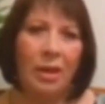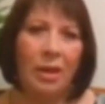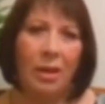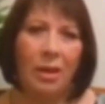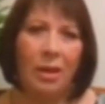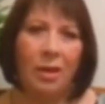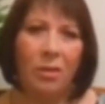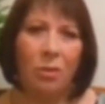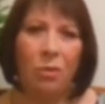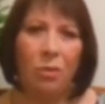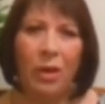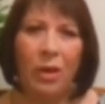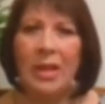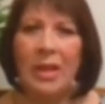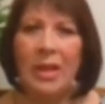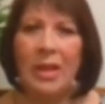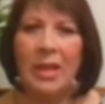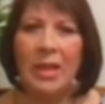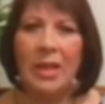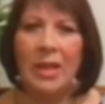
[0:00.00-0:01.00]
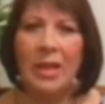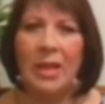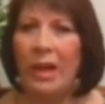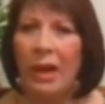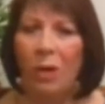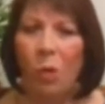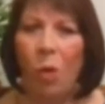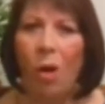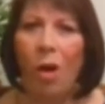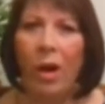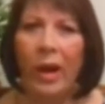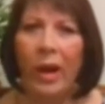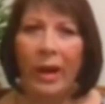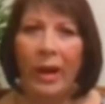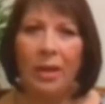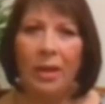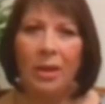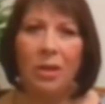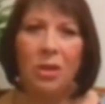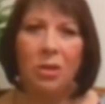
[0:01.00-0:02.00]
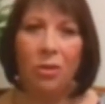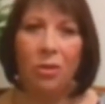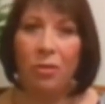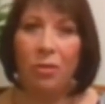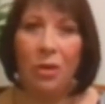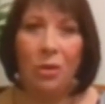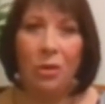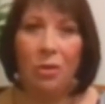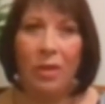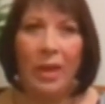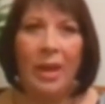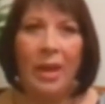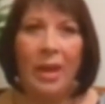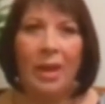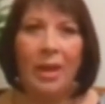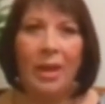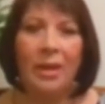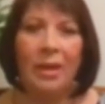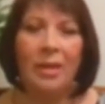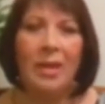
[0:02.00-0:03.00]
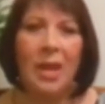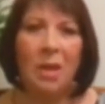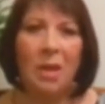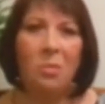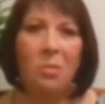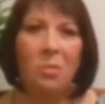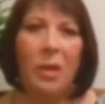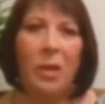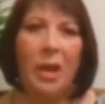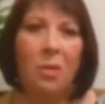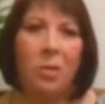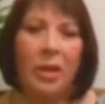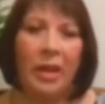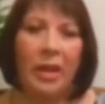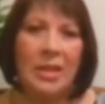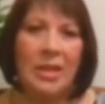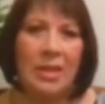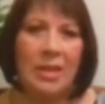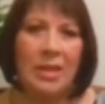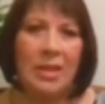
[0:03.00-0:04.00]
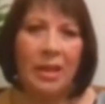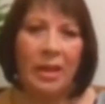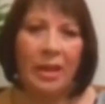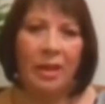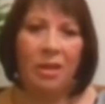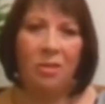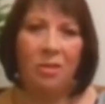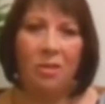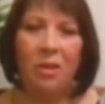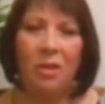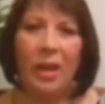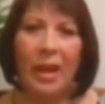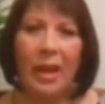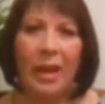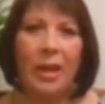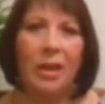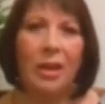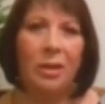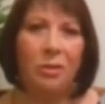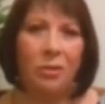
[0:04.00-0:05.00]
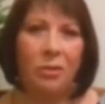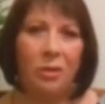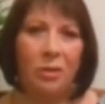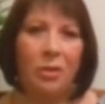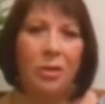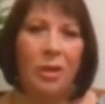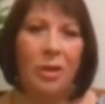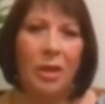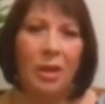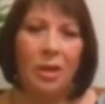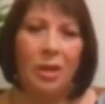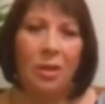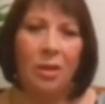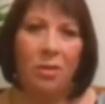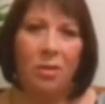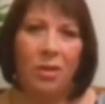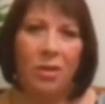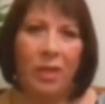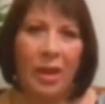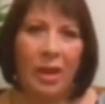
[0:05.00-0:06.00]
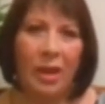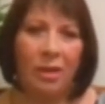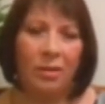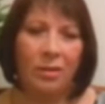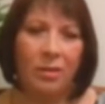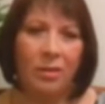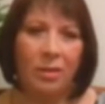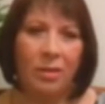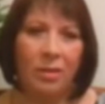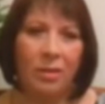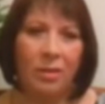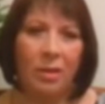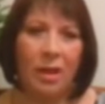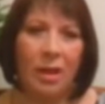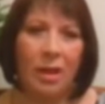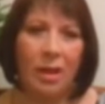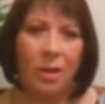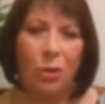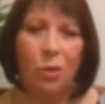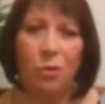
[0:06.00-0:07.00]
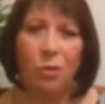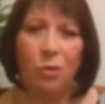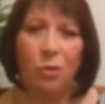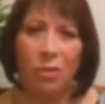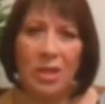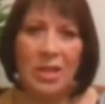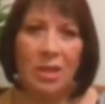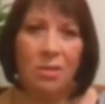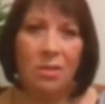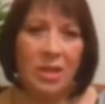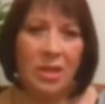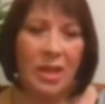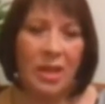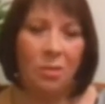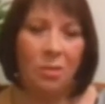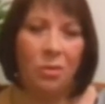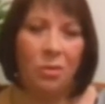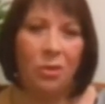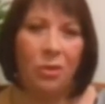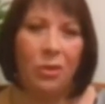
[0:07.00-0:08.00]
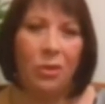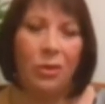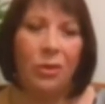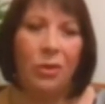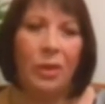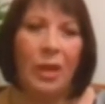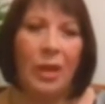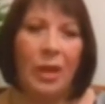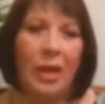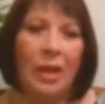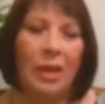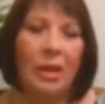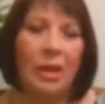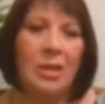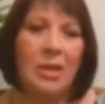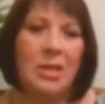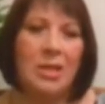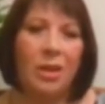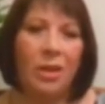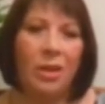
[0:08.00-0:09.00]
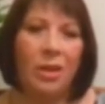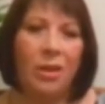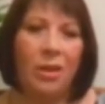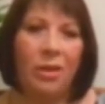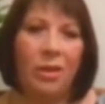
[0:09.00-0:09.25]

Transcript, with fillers: uh, the reasoning why you're you there in that bad place, it's very hard for, for that uh, good result to come through. So